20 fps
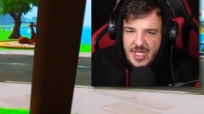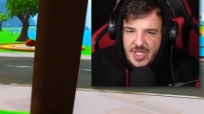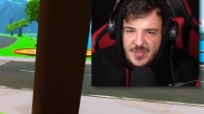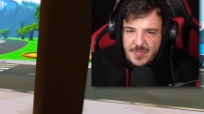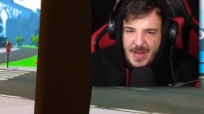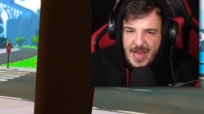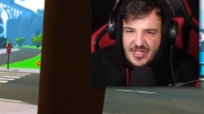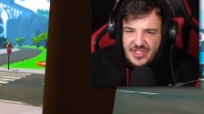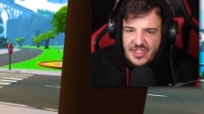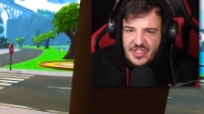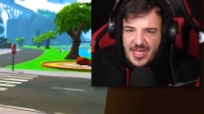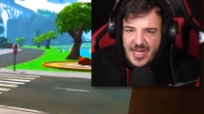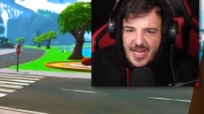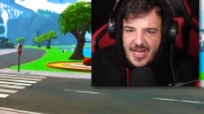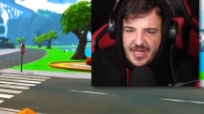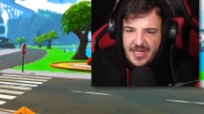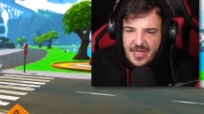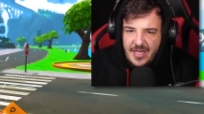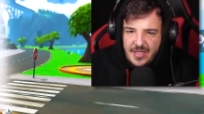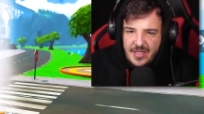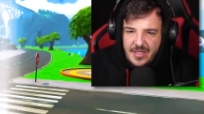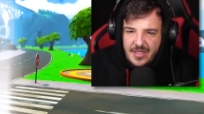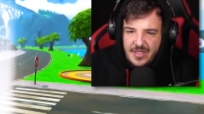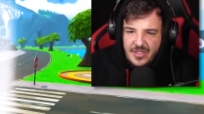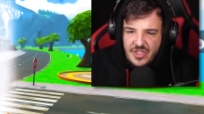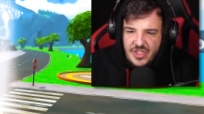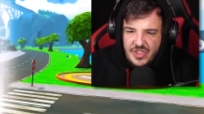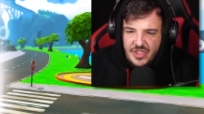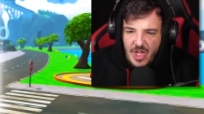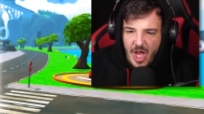Smashing! Where are
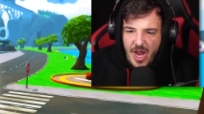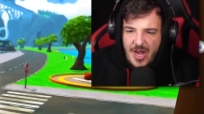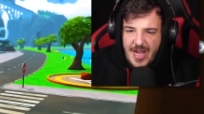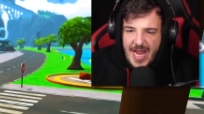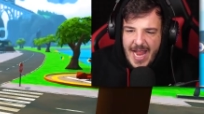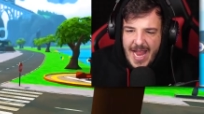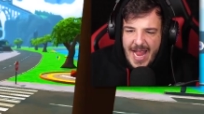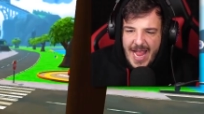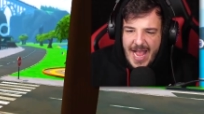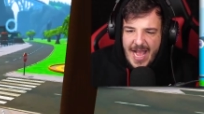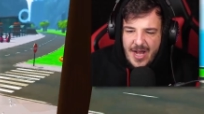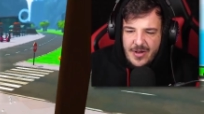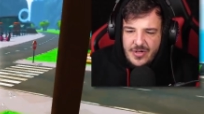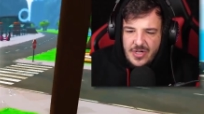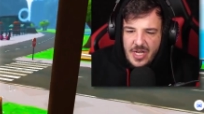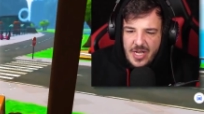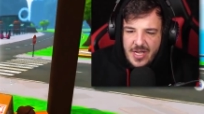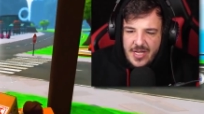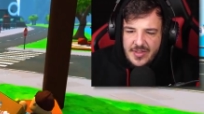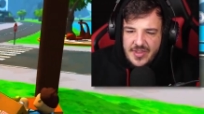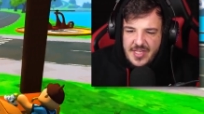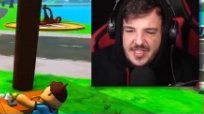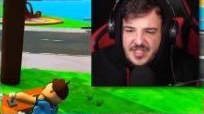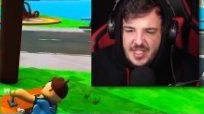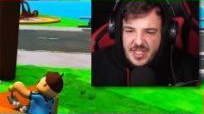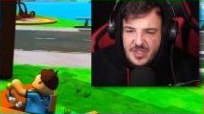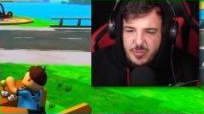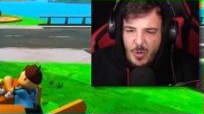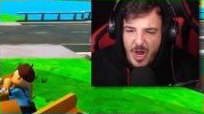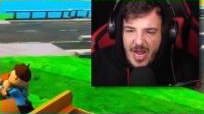we going? Slow down! This
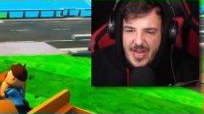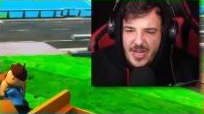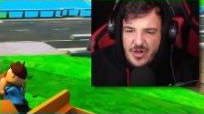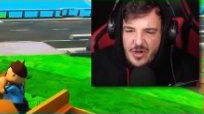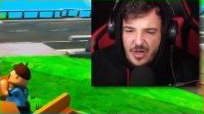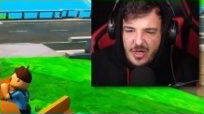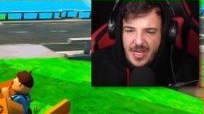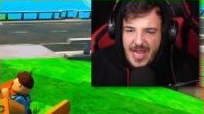is why you're not